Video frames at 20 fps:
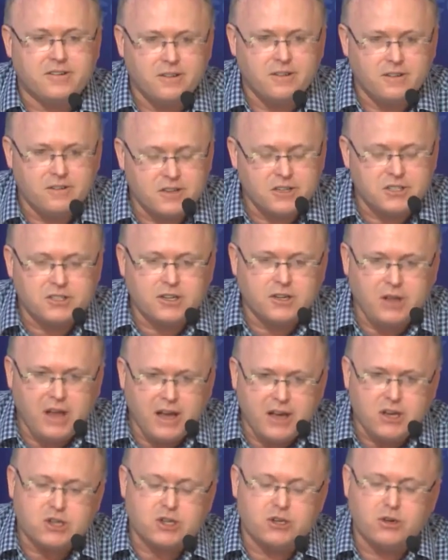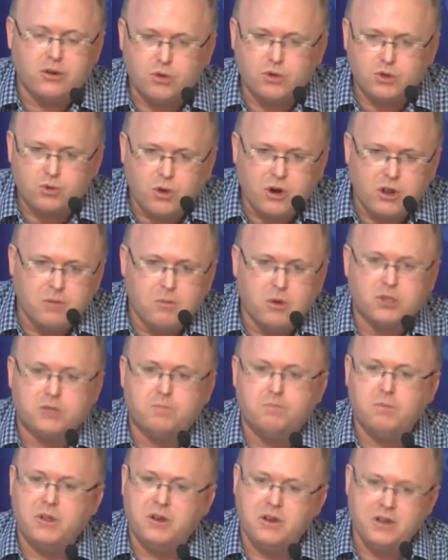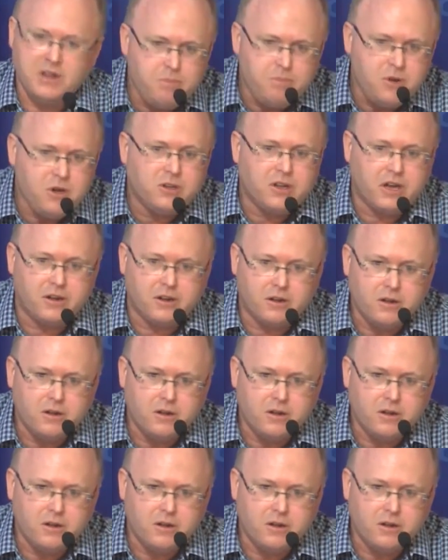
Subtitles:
This election was one of the most manipulated